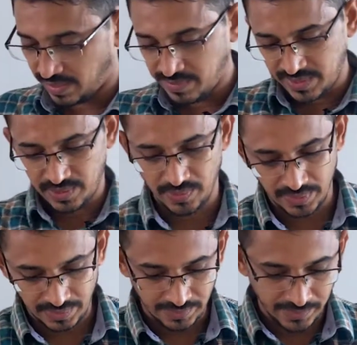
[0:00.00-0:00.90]
times in
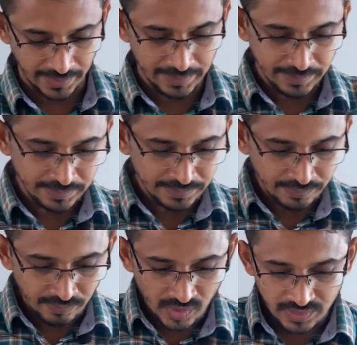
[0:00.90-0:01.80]
20. Okay,
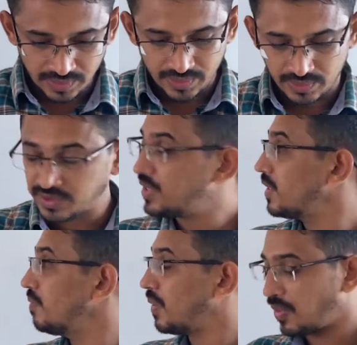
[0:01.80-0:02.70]
so this is a simple